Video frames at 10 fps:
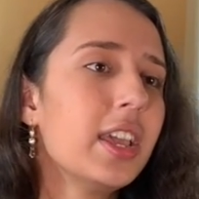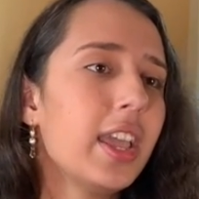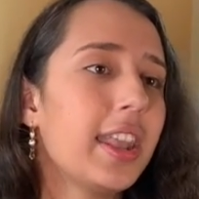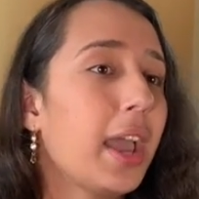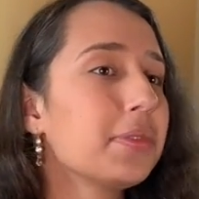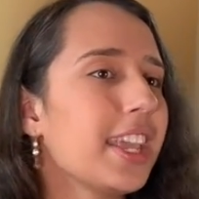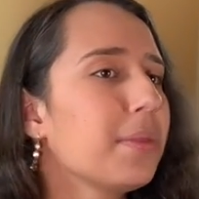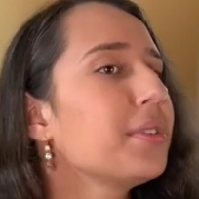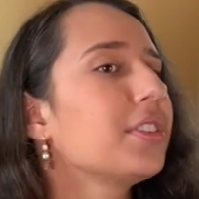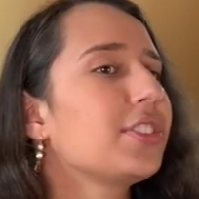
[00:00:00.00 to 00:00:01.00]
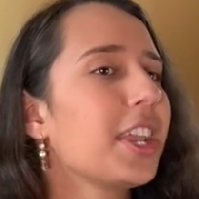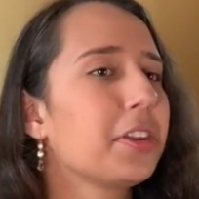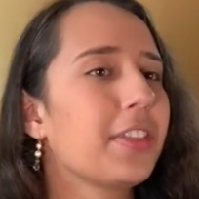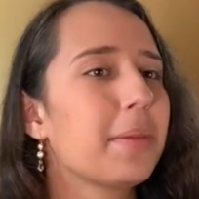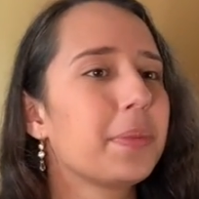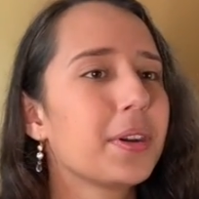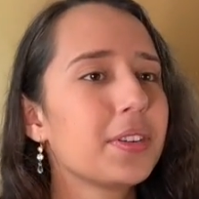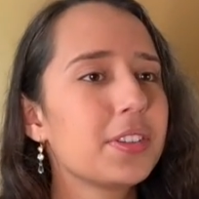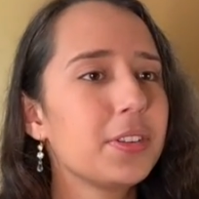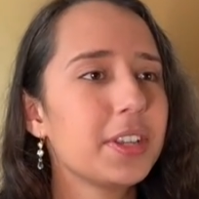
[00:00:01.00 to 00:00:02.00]
and I was able to channel that
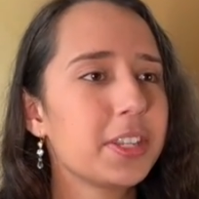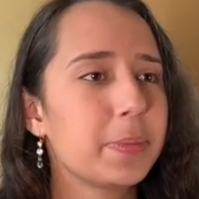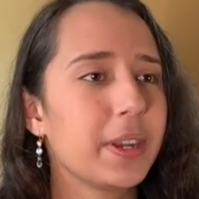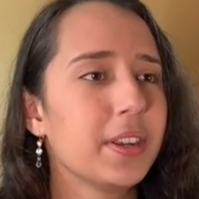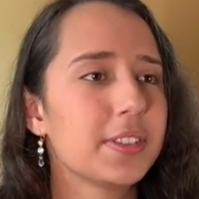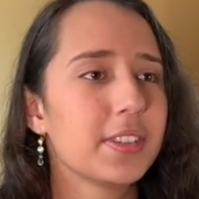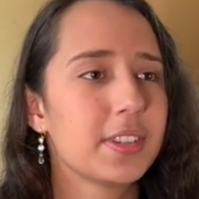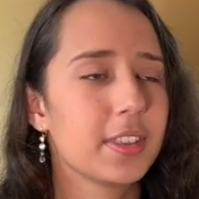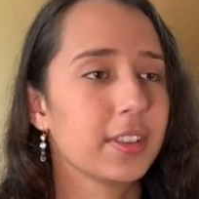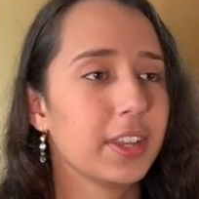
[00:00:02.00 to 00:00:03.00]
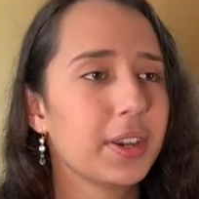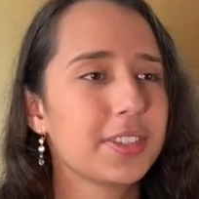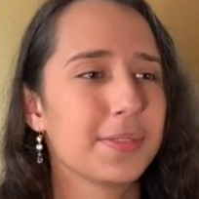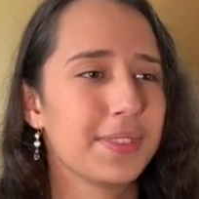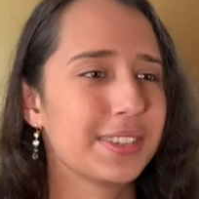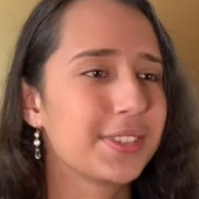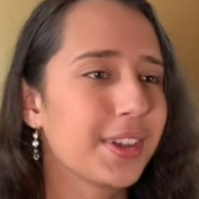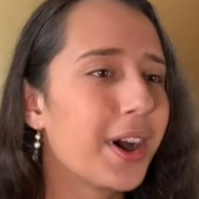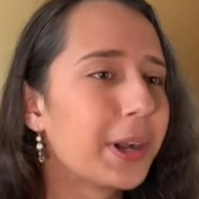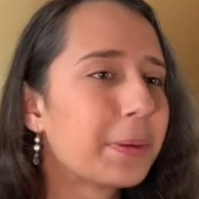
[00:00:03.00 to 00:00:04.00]
personal experience into the lyrics of this
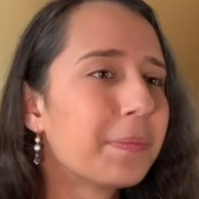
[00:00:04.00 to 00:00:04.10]
song.